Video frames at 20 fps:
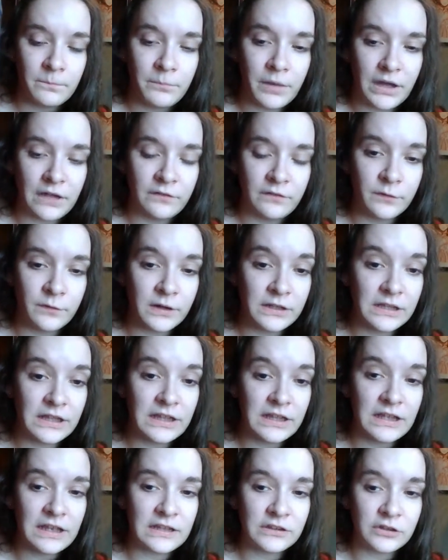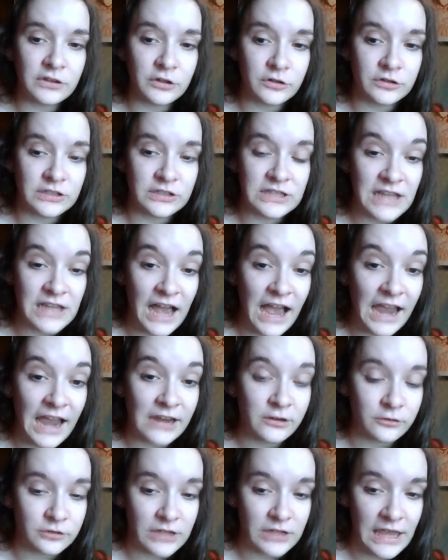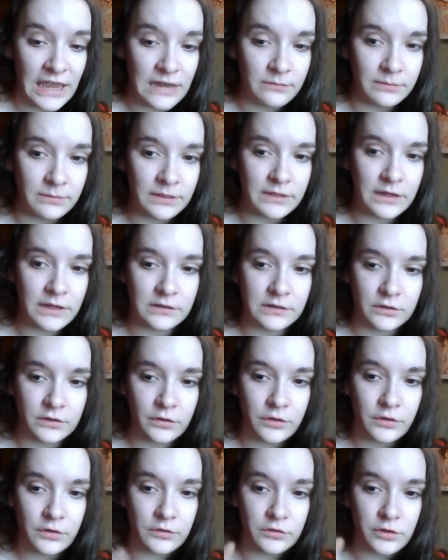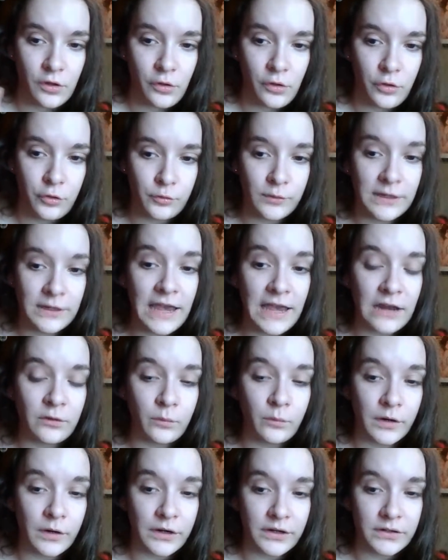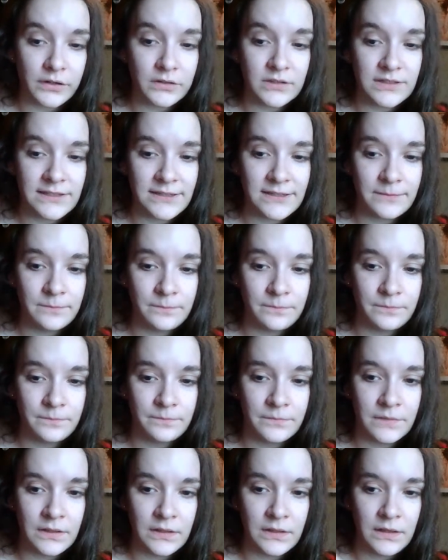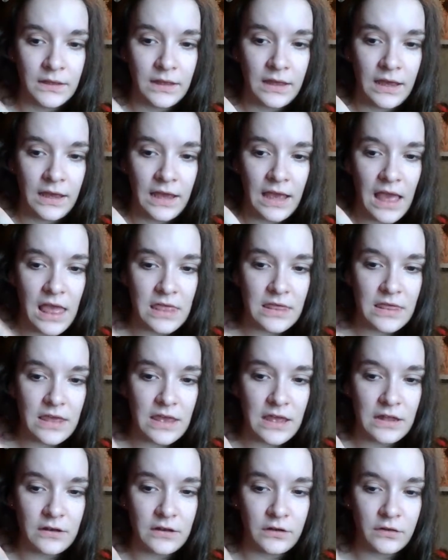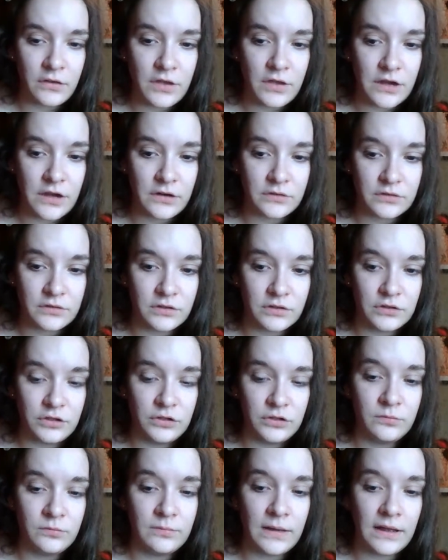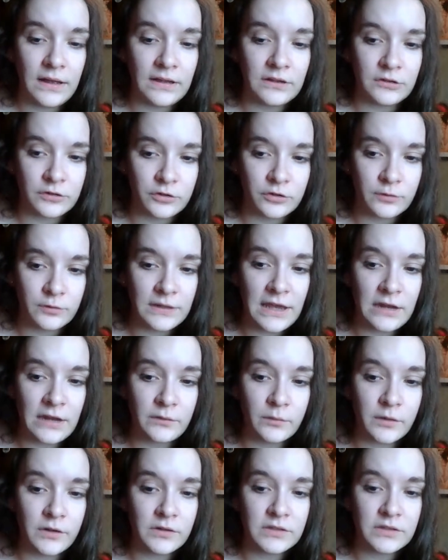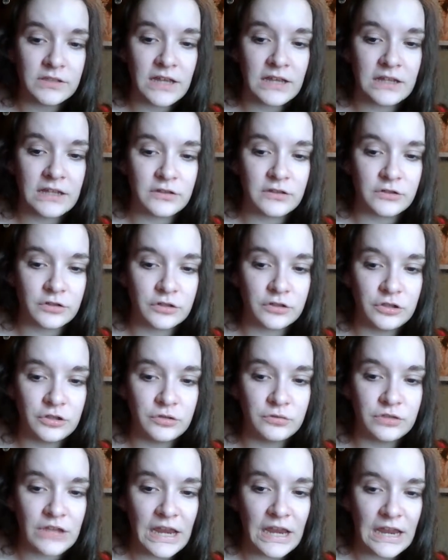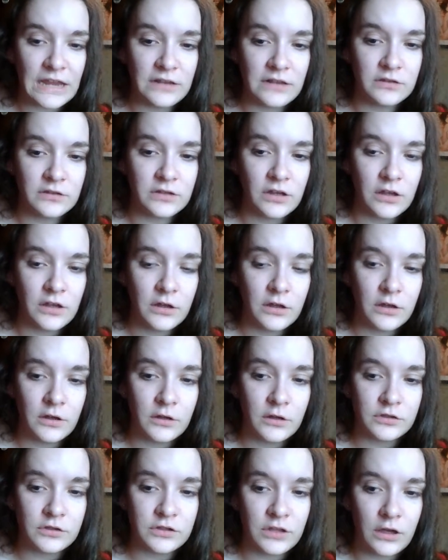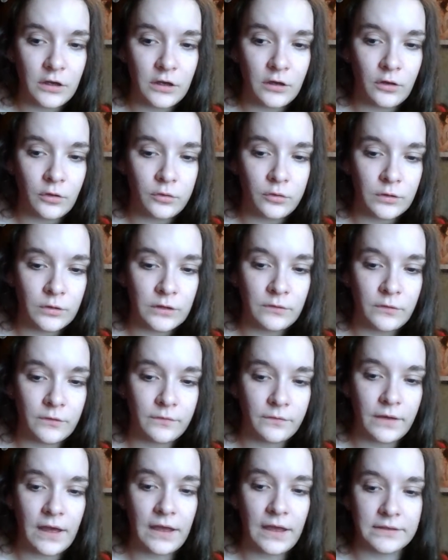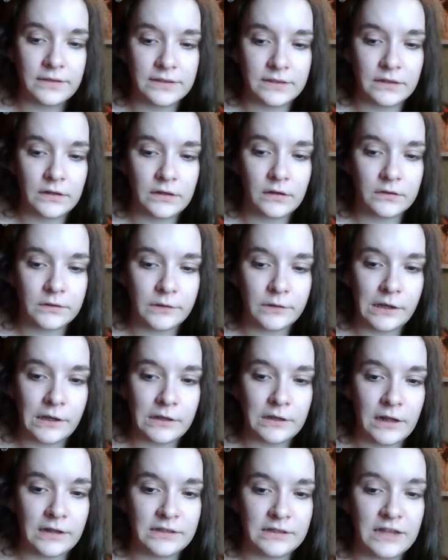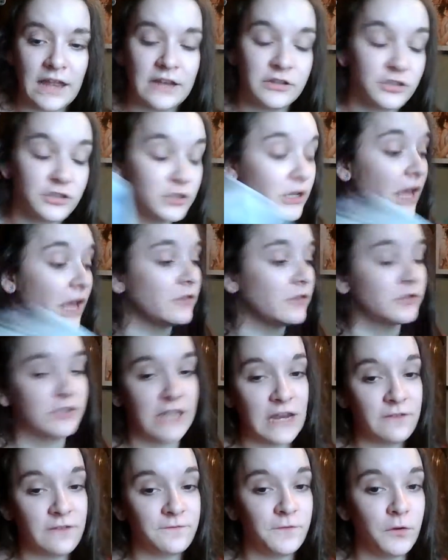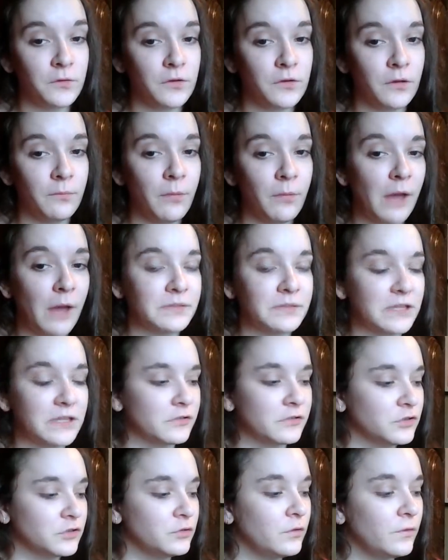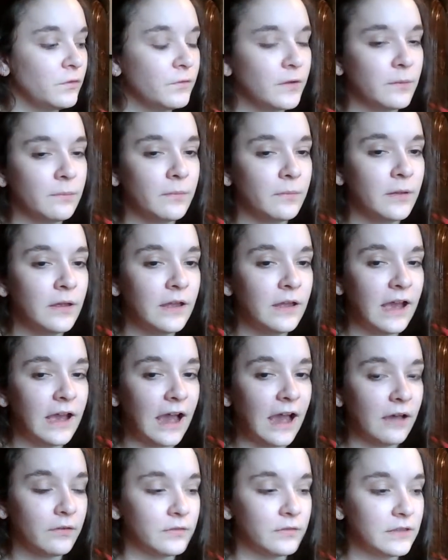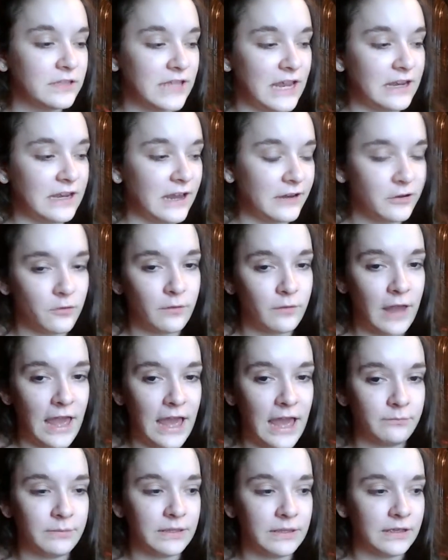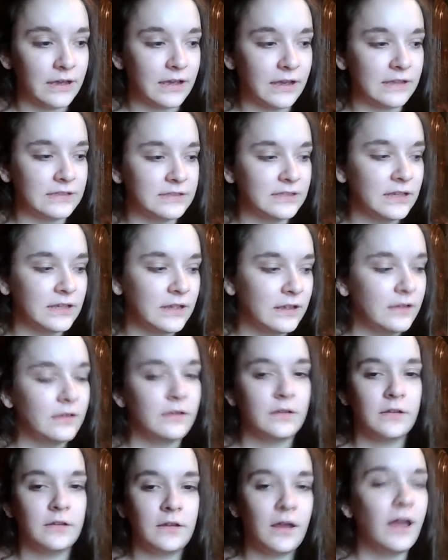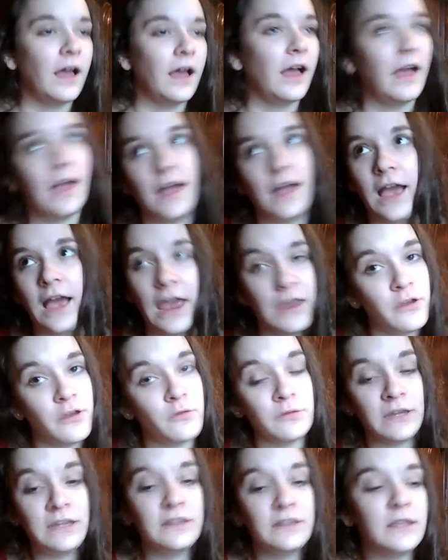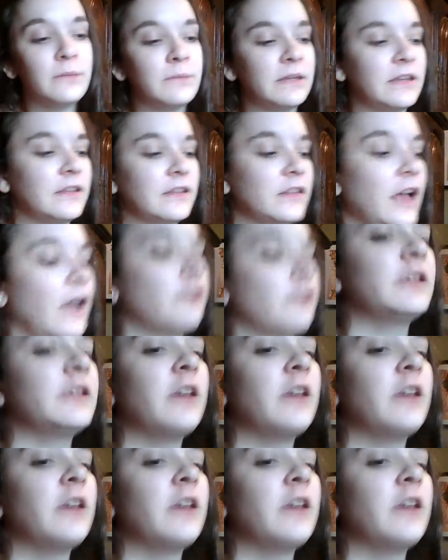but really there's 9 or 10, because there's 3 Edwards, and then there's 3 Edwards, and then there's 2 Janes. So 3, 4, 5, 6, 7, 8, 9, 10. So yeah, there's 10 Funko Pops, and there's 2 of them out of the 10 I don't have because I don't need them, and I